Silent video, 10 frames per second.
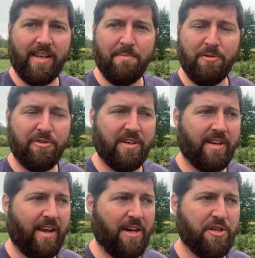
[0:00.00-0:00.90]
I kept
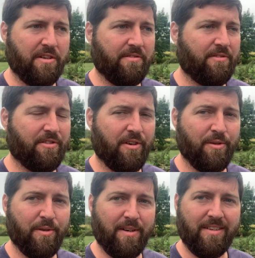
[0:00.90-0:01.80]
losing connection,
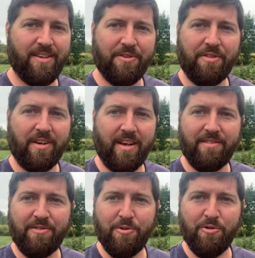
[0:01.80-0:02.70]
so I just thought
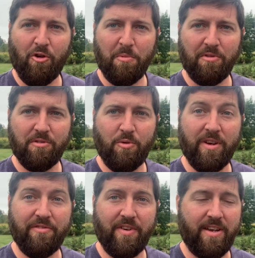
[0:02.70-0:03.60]
I'd do a normal
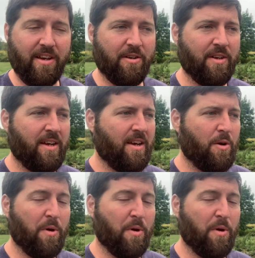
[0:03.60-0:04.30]
quick video